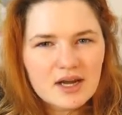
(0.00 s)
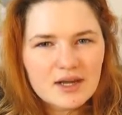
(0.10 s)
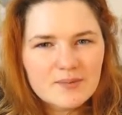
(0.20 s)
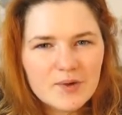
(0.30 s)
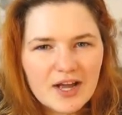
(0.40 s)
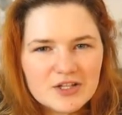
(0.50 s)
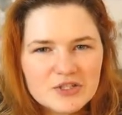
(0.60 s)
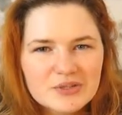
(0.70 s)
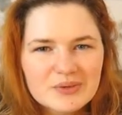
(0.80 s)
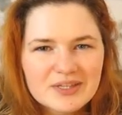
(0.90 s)
I'm
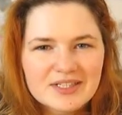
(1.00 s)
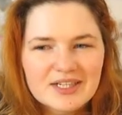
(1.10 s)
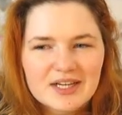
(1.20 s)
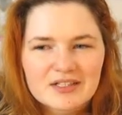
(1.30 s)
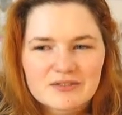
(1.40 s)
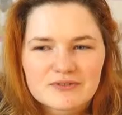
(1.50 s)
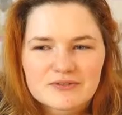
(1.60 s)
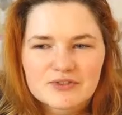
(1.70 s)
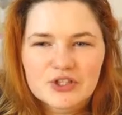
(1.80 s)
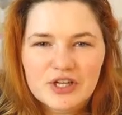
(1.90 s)
actually already kind of
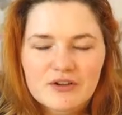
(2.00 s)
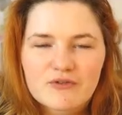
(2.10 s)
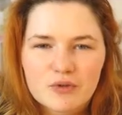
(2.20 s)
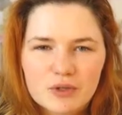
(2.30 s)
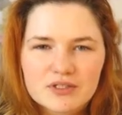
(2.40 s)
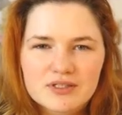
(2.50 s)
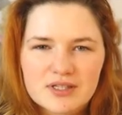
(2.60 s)
looking forward